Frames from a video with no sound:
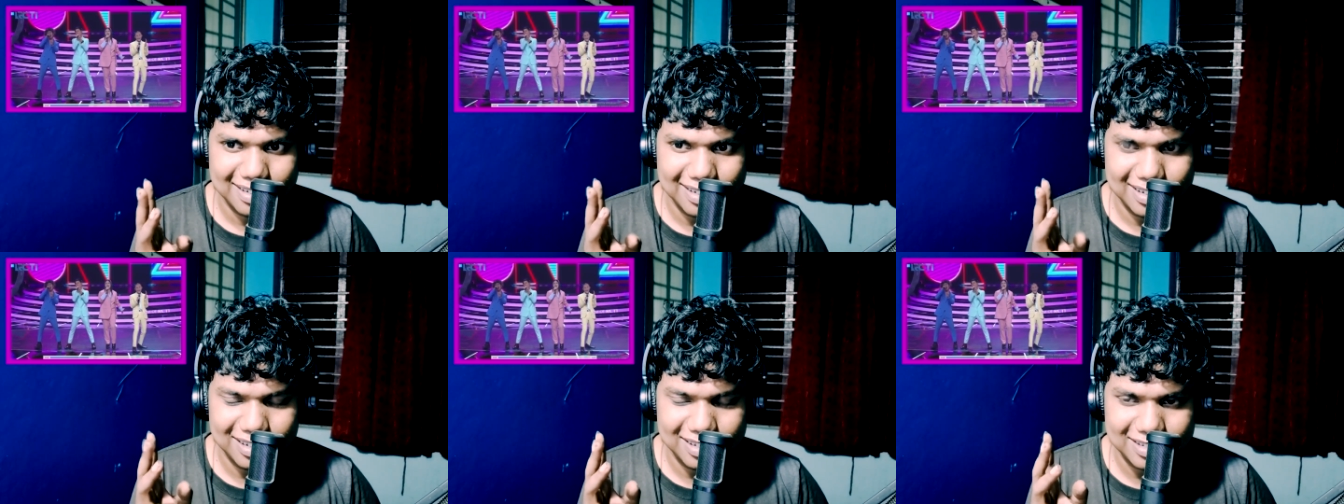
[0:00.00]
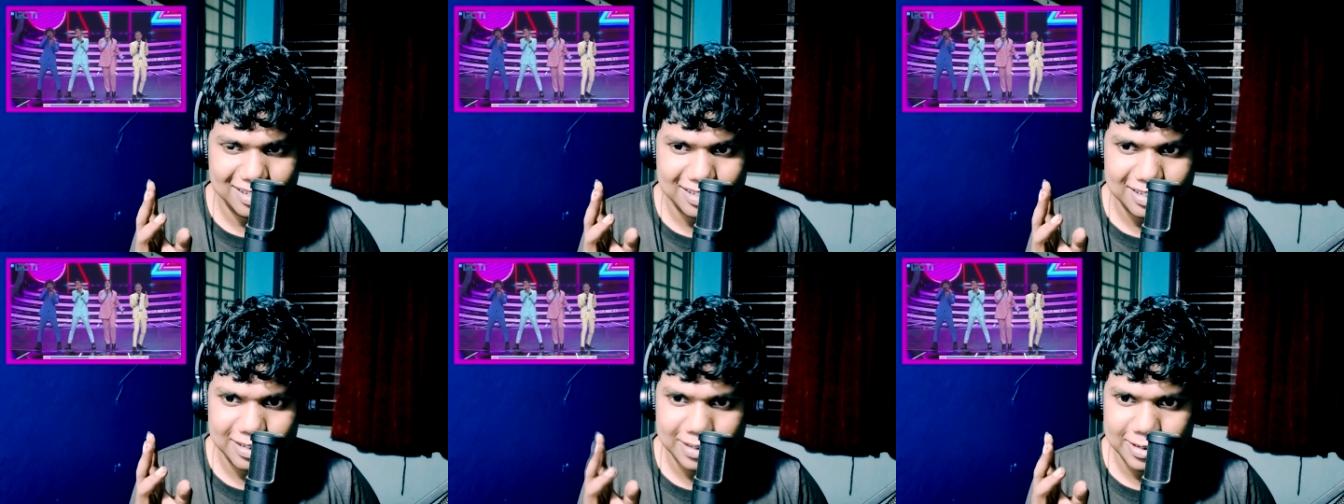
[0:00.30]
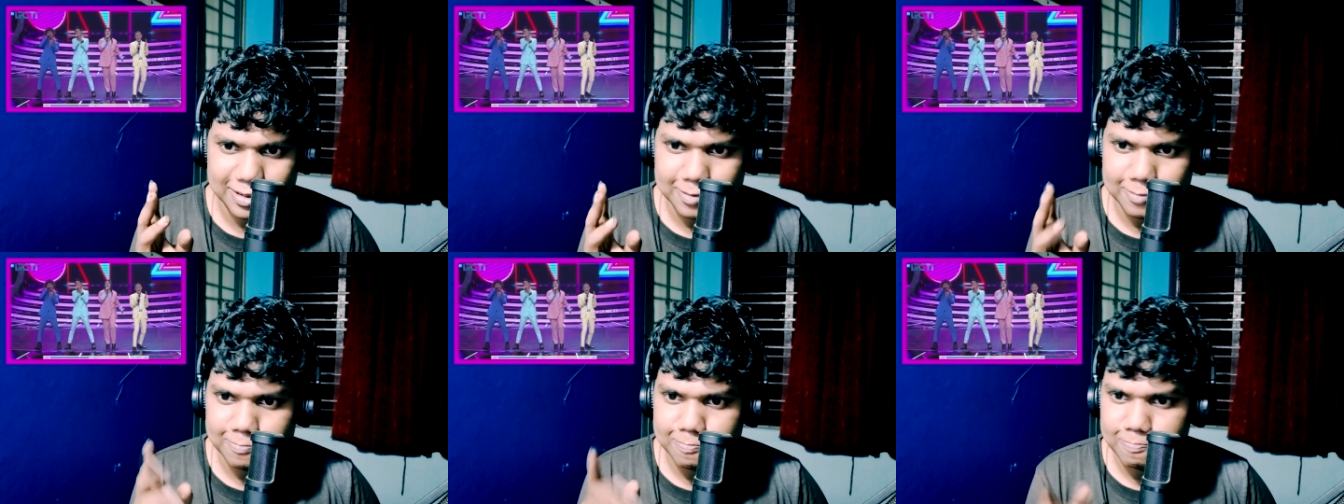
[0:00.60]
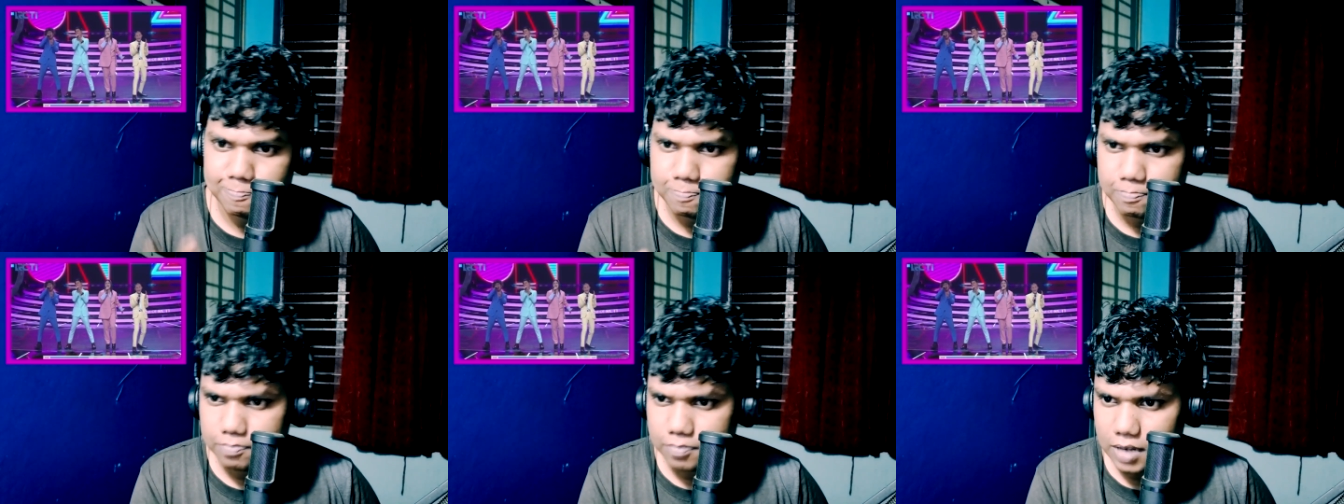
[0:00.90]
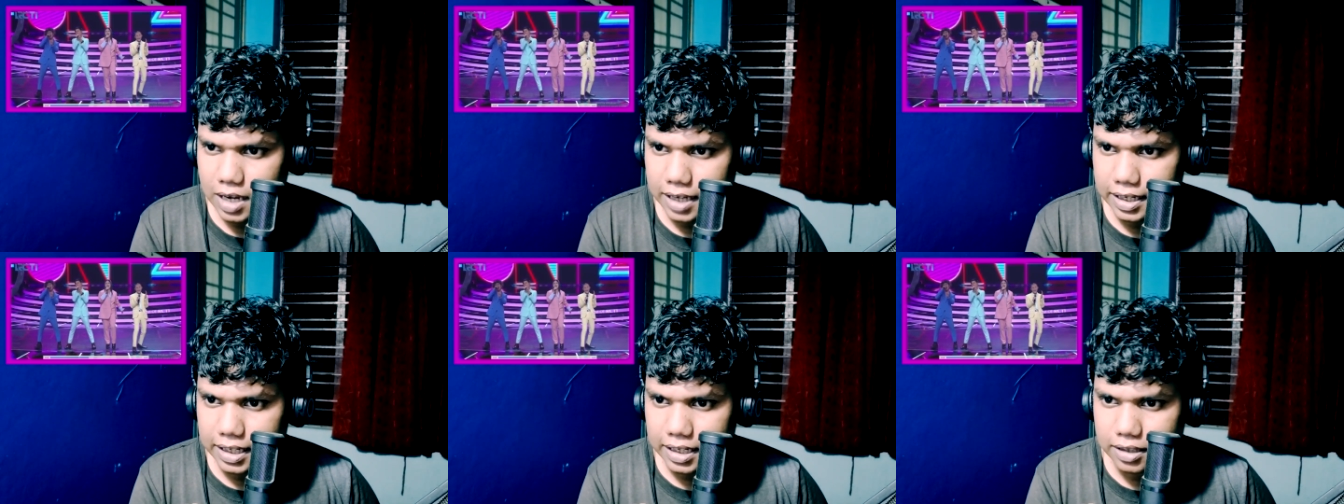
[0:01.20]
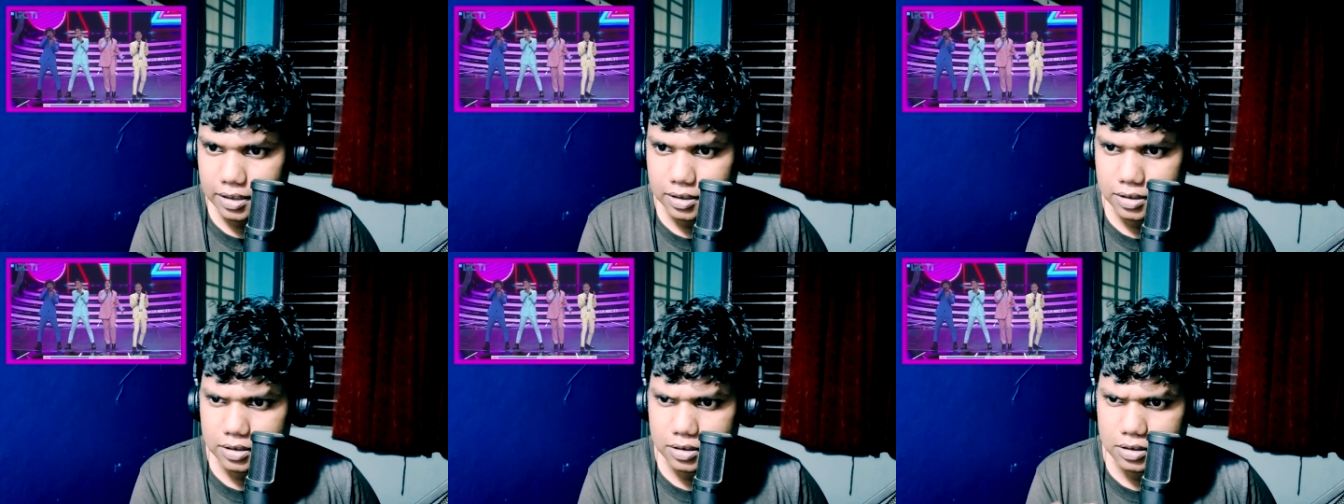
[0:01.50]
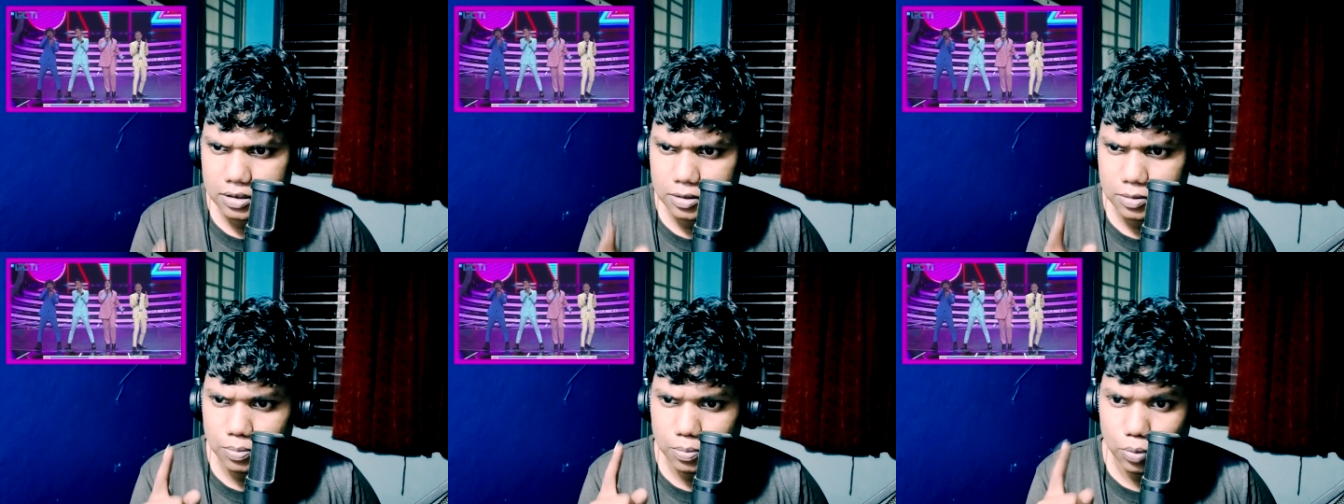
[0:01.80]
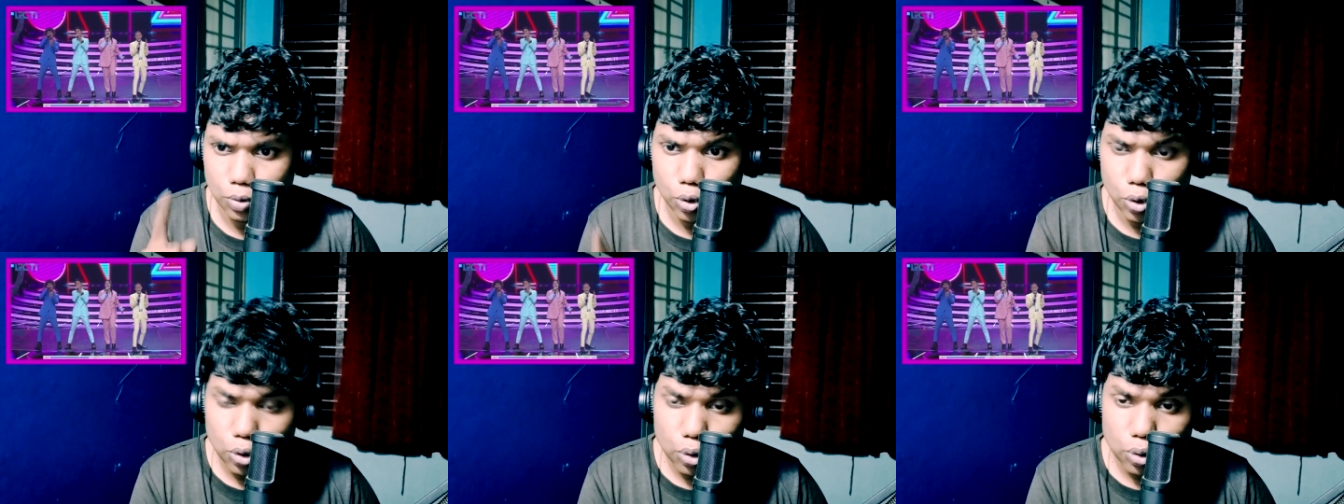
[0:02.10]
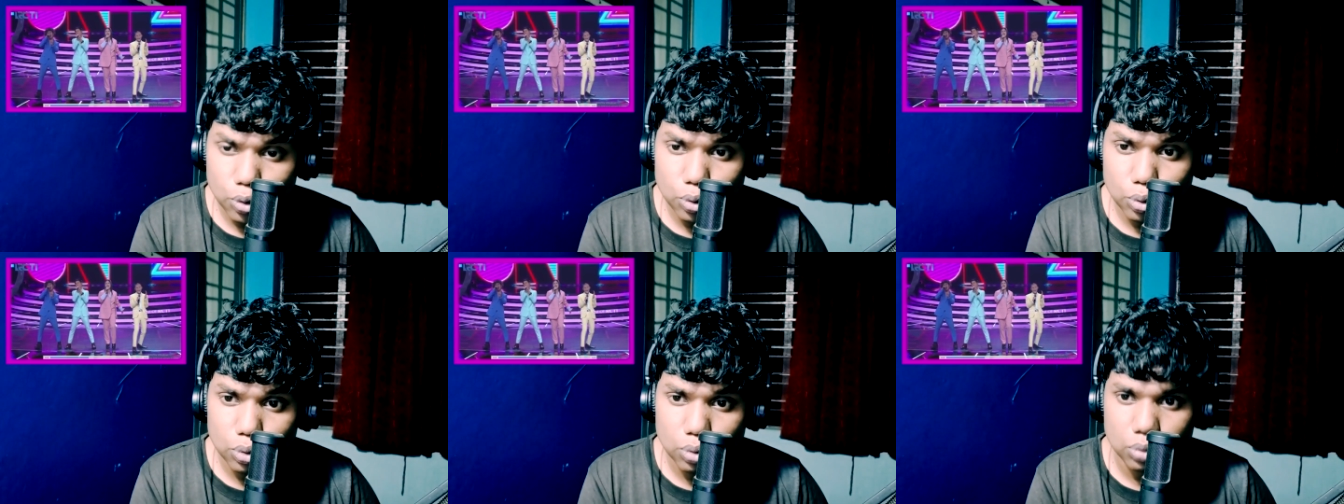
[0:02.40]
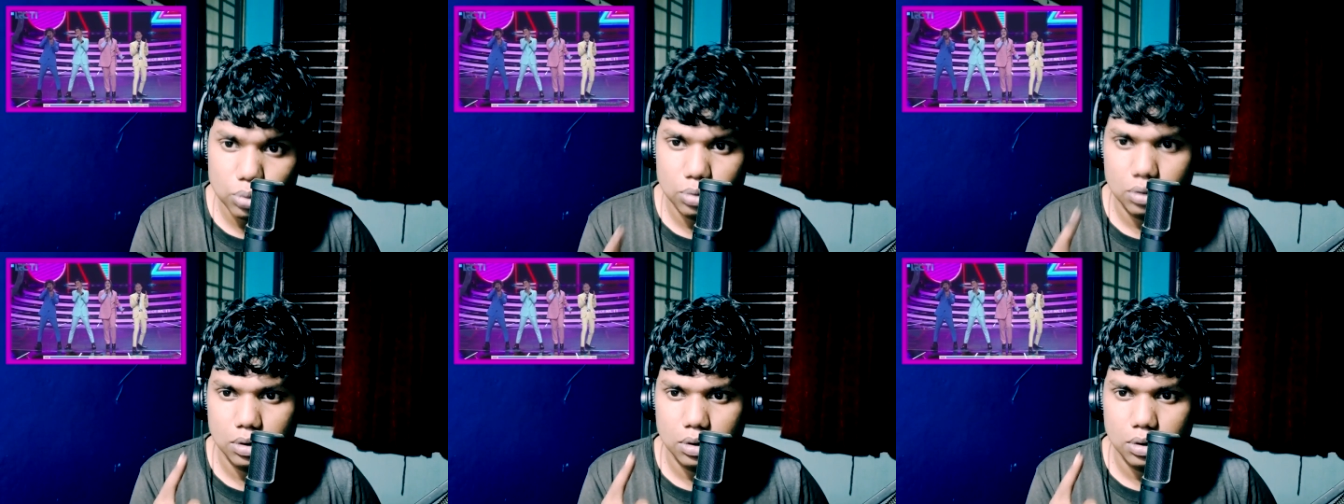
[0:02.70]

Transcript: it's i think this is blue